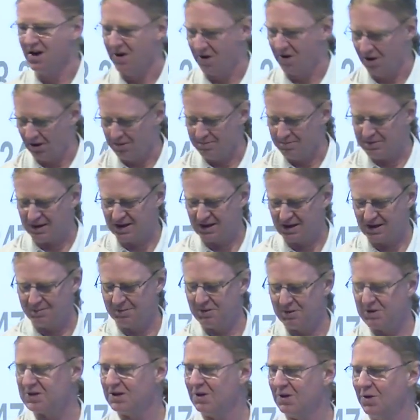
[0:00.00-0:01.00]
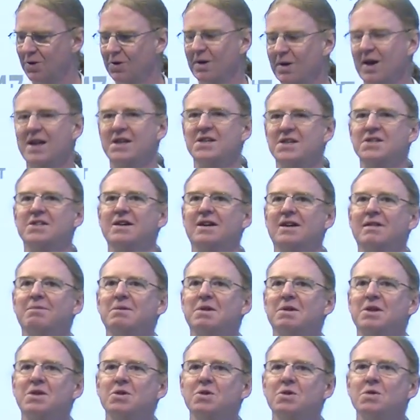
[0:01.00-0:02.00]
All big numbers, a whole lot of stuff,
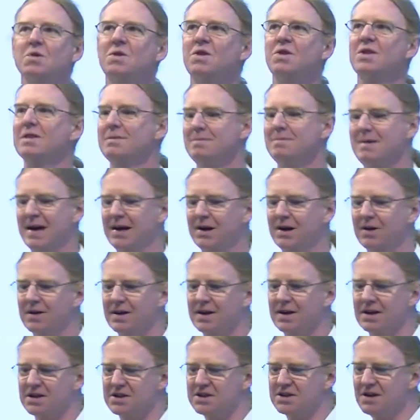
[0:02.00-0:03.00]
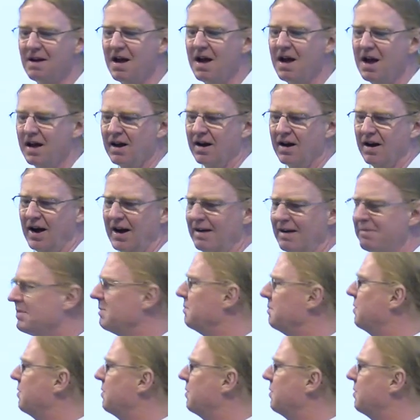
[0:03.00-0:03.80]
but the truth of the matter is, I've been